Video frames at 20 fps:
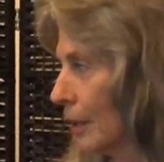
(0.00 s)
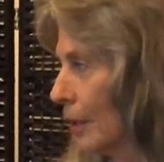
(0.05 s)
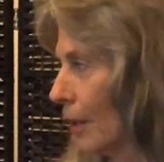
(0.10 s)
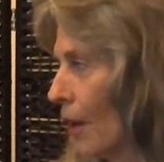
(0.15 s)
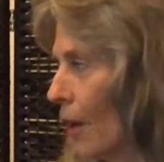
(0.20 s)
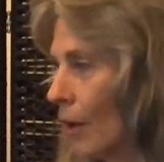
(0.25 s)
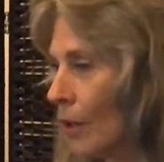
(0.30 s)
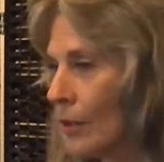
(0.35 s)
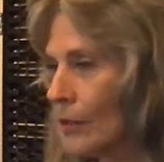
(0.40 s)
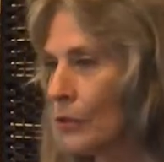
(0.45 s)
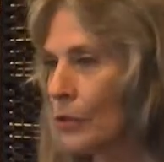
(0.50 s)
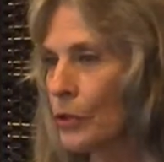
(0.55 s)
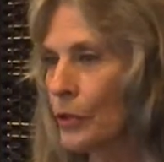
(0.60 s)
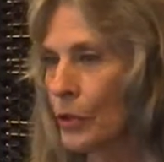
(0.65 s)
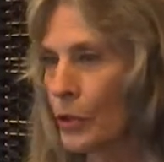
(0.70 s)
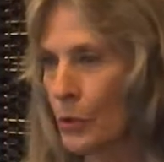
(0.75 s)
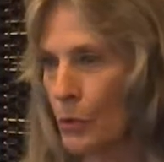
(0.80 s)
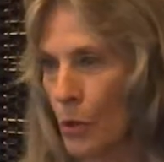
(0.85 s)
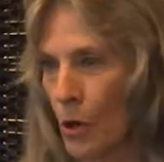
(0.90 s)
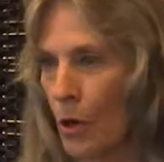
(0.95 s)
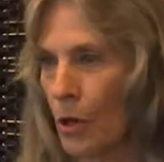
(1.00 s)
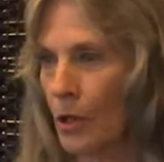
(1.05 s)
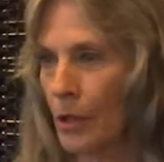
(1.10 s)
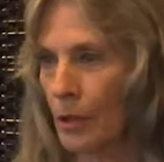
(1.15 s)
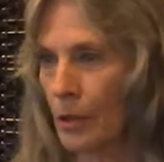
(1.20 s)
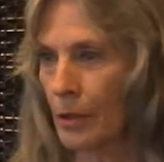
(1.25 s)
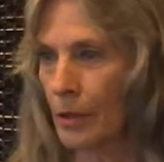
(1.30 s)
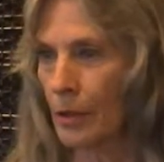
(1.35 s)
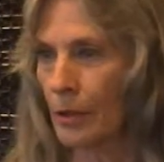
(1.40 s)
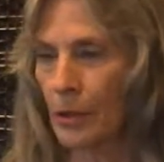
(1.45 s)
all of who you are,
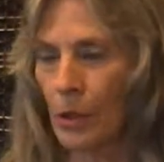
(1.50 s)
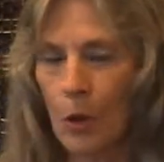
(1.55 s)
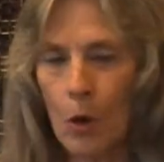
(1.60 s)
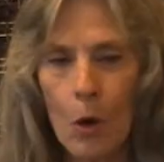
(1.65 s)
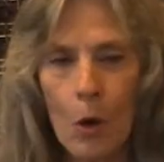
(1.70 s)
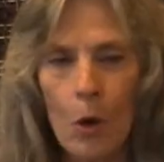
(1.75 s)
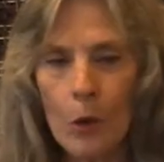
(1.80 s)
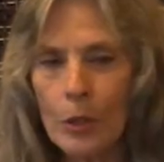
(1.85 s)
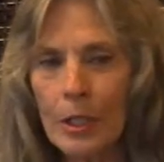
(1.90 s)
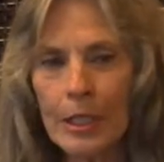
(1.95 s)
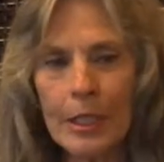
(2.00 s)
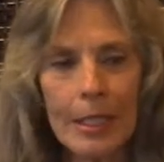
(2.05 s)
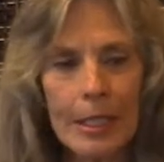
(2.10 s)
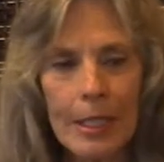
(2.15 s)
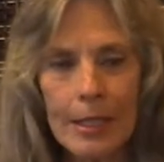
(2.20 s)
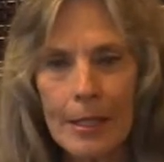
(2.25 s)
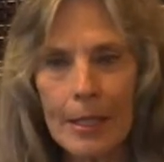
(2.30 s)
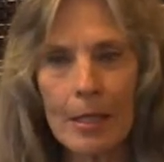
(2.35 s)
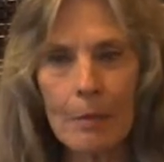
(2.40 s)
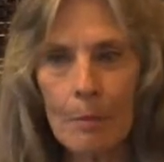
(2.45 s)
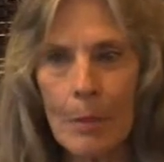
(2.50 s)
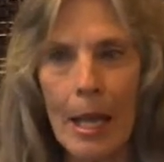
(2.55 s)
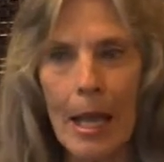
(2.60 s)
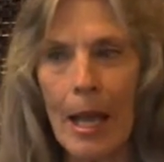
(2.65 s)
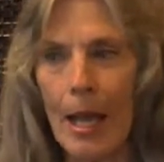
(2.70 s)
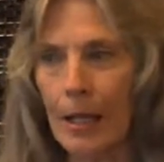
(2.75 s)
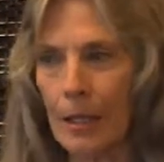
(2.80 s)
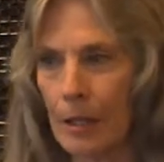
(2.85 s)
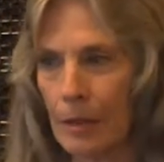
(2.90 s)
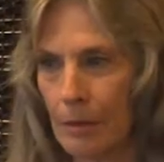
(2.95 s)
no holding anything
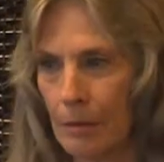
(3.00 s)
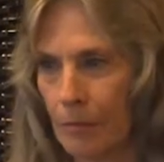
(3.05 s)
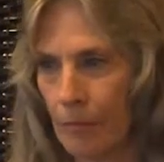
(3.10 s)
back.